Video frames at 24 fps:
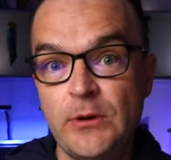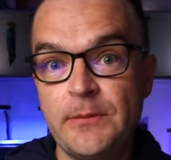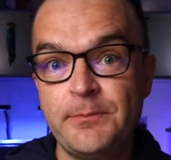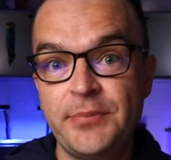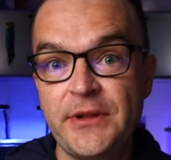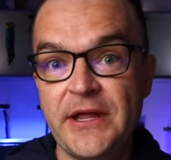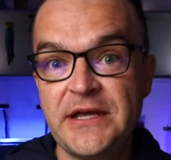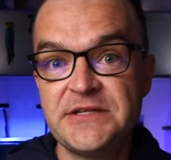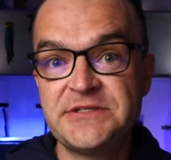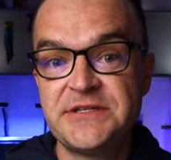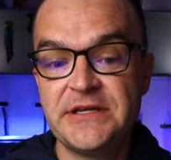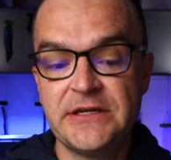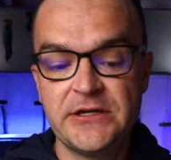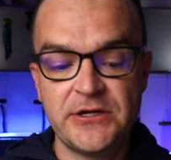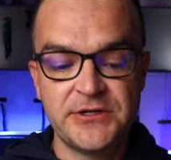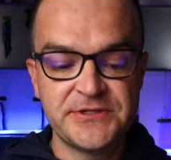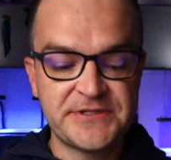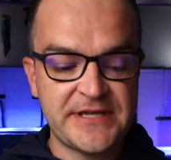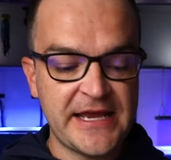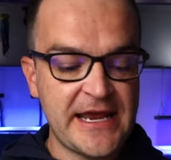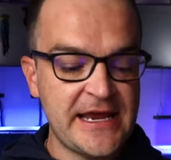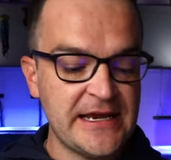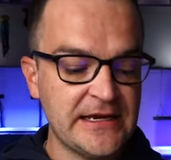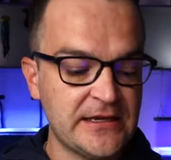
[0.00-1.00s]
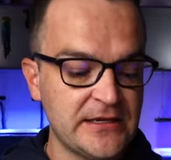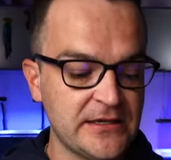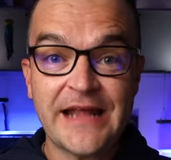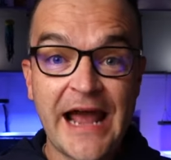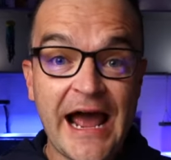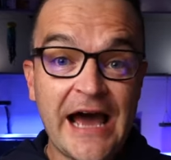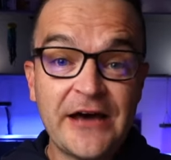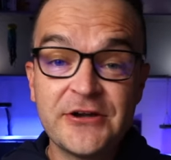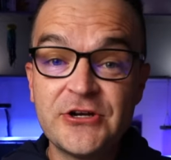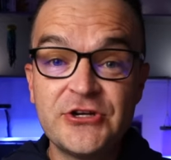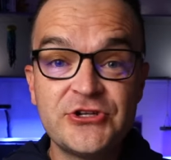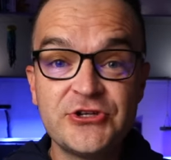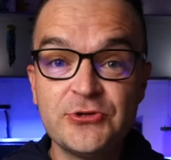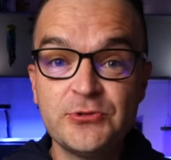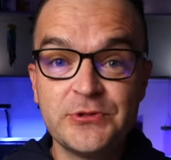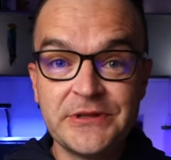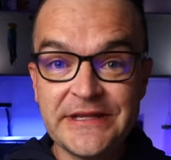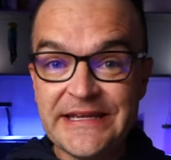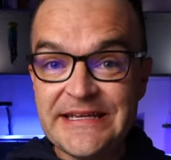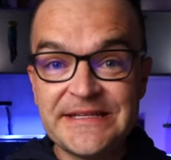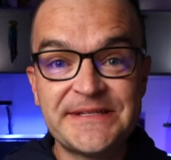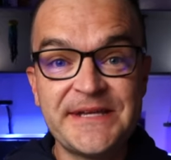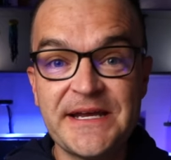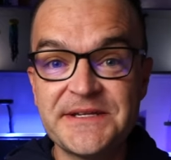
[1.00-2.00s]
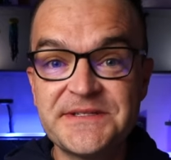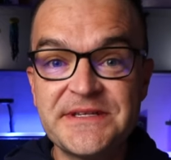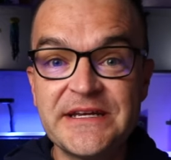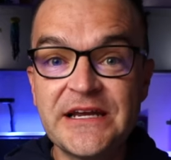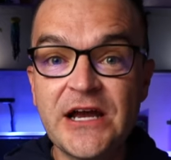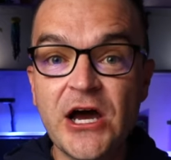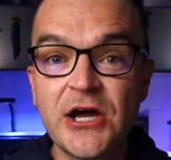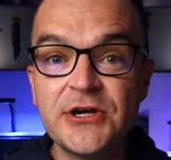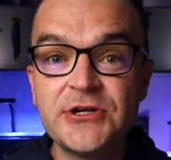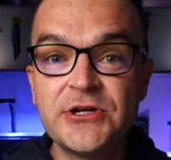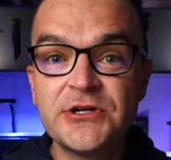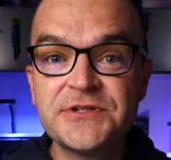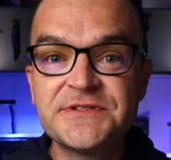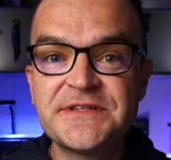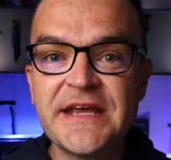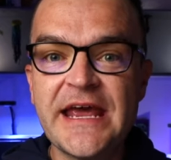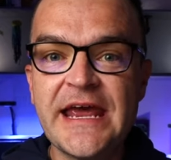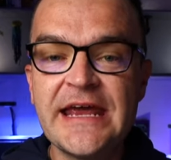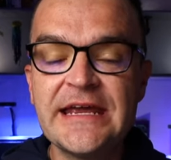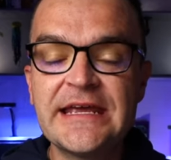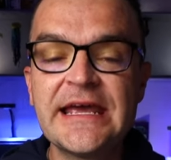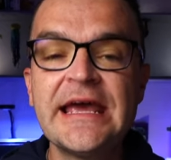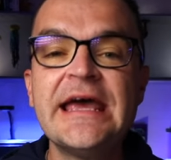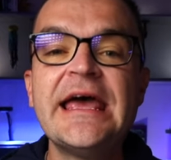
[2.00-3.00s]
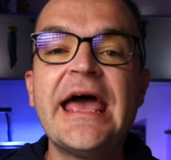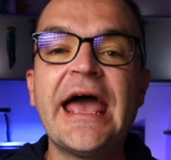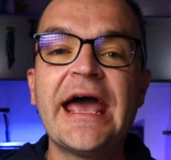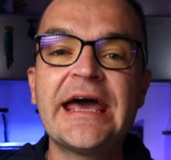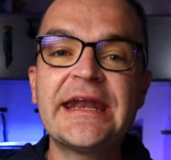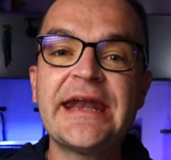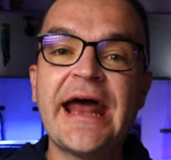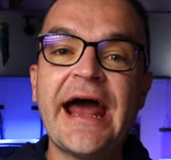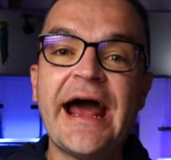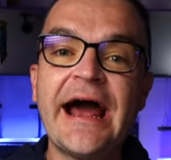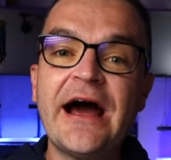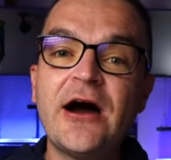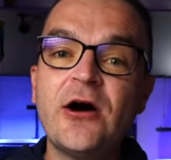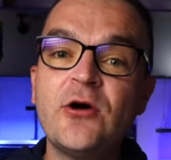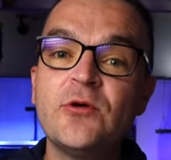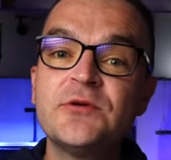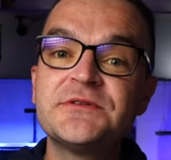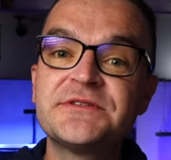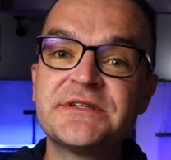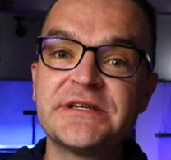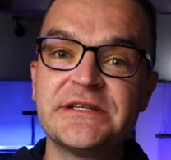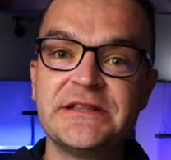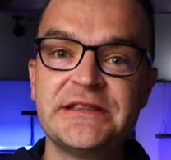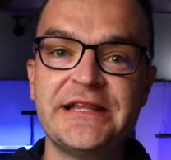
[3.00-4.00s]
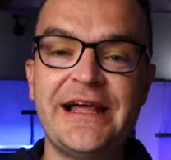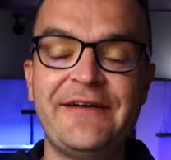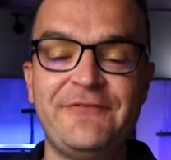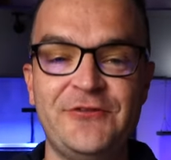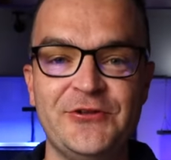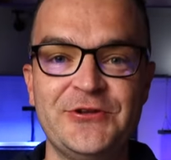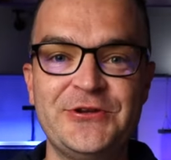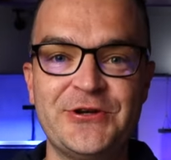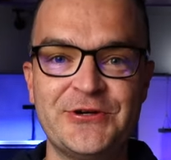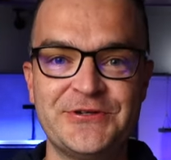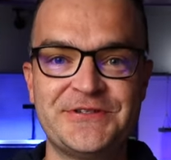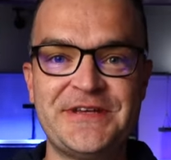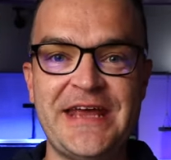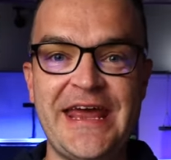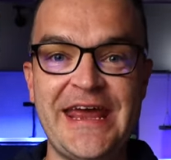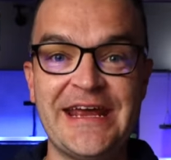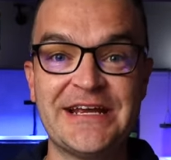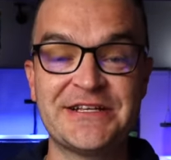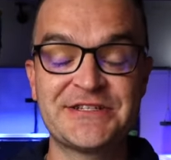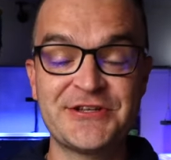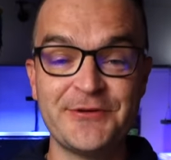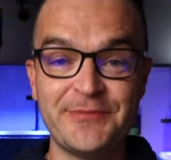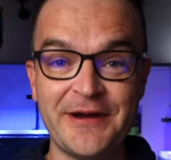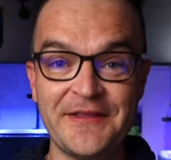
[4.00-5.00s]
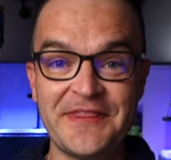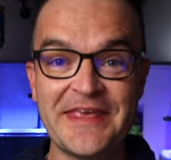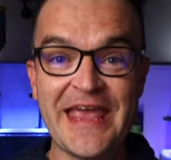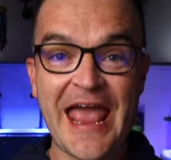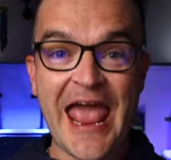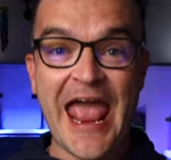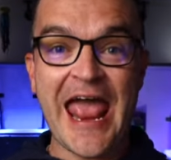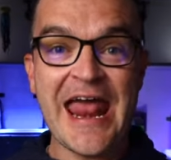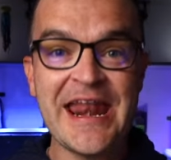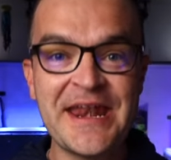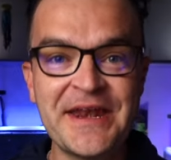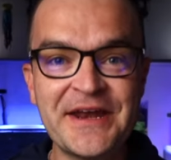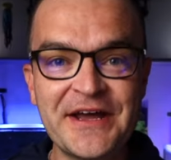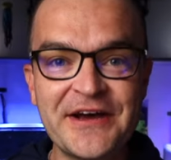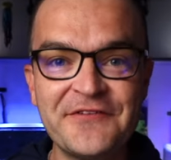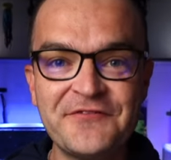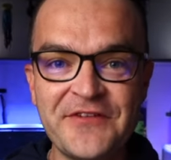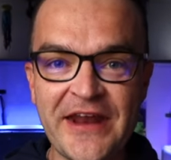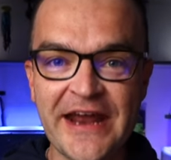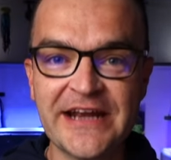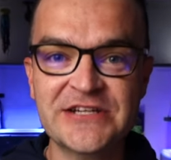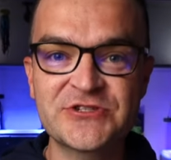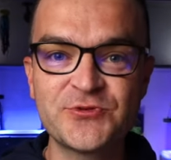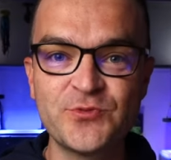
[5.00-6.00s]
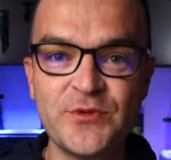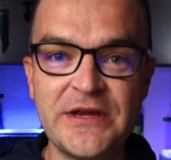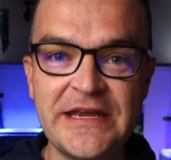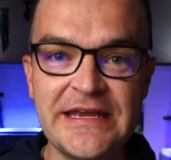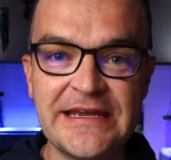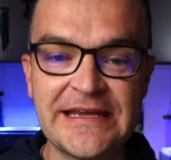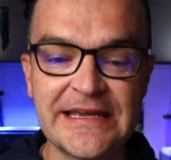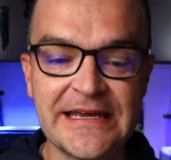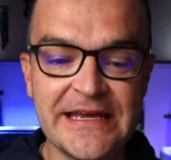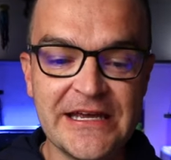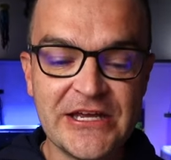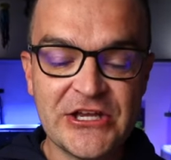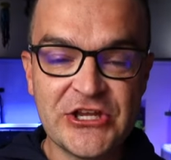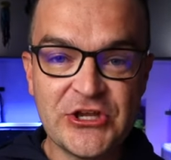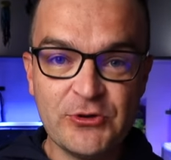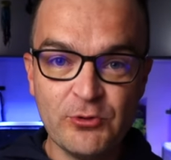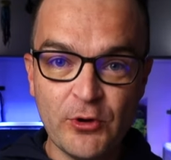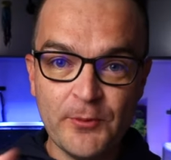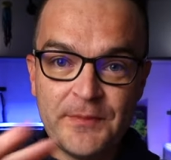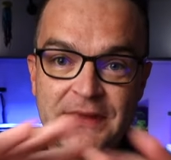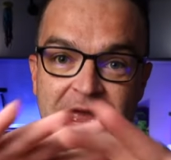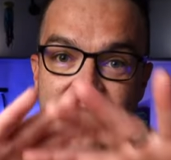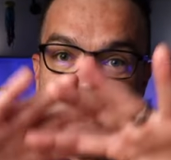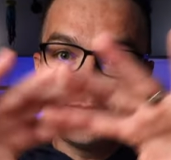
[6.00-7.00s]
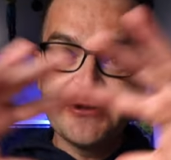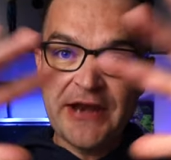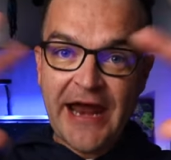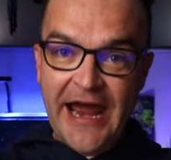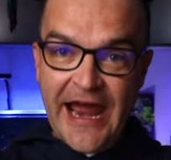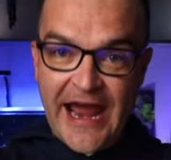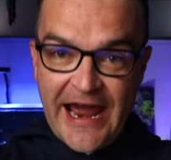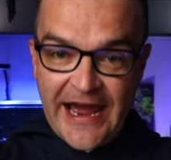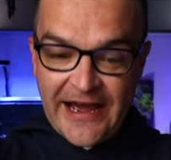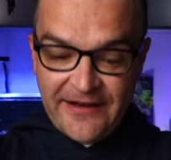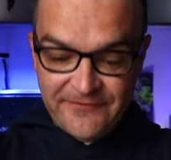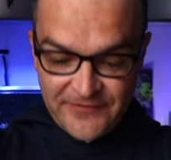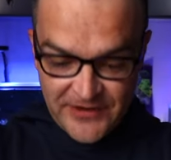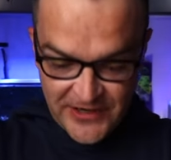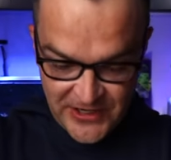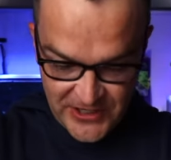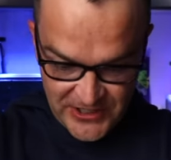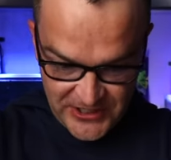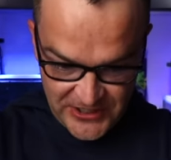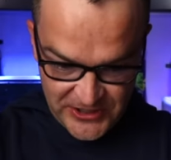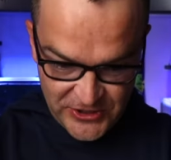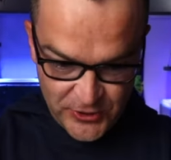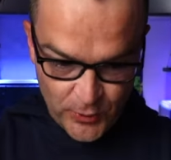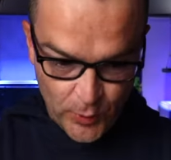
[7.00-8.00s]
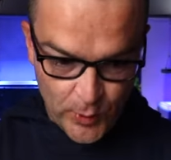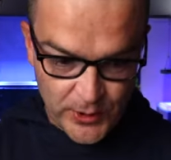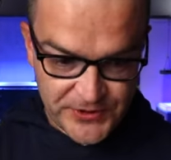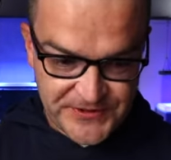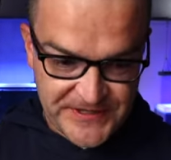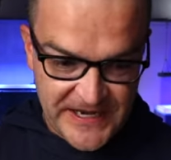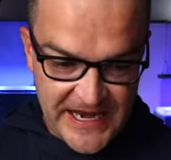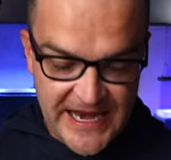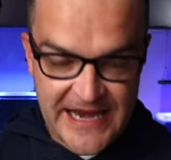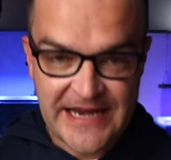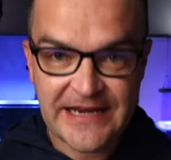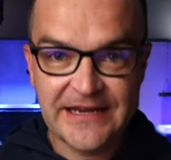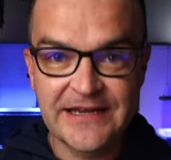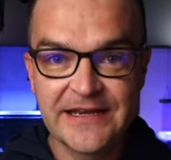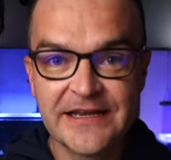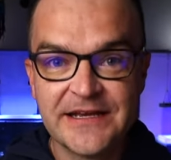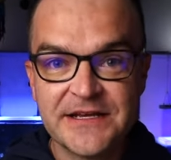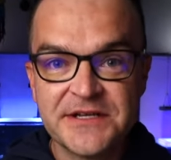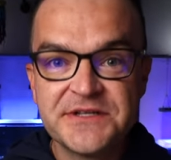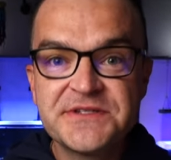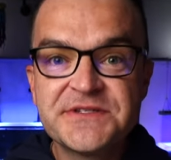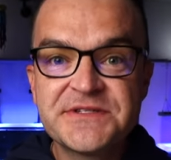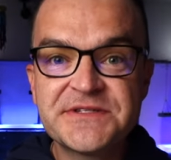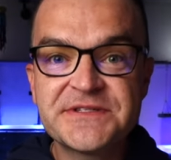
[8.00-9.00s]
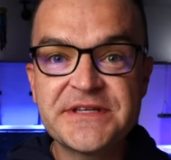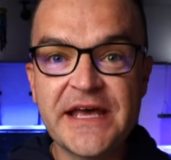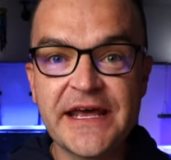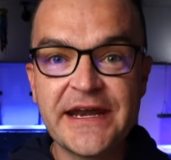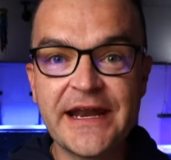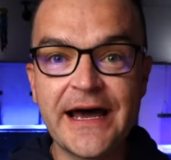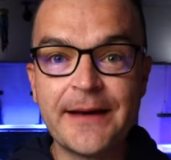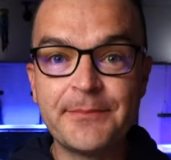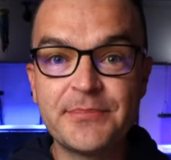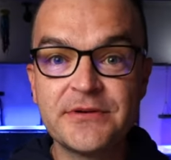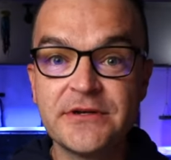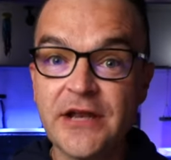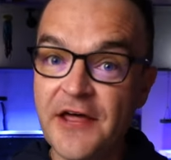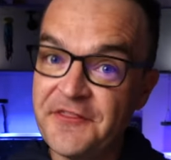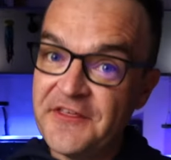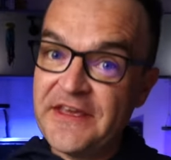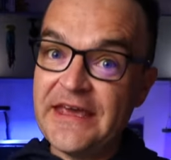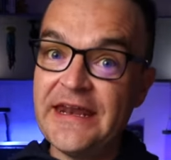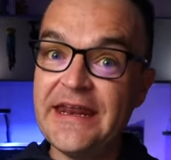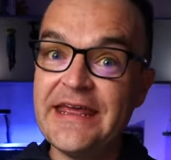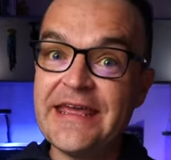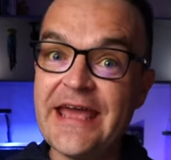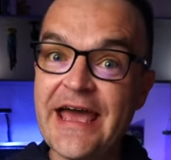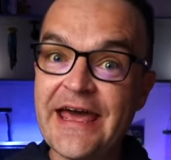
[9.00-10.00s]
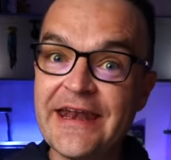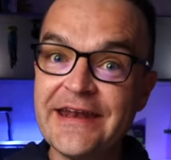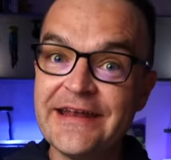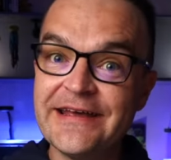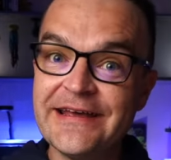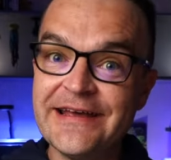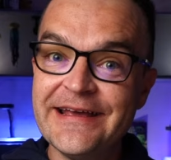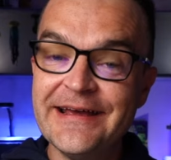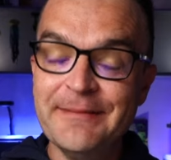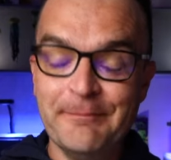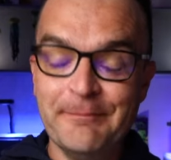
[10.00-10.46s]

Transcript: when placing your tank, how to do leak testing on your tank, and how to level your tank. So by the end of next week, you will be able to have your tank set up. Nothing in it yet,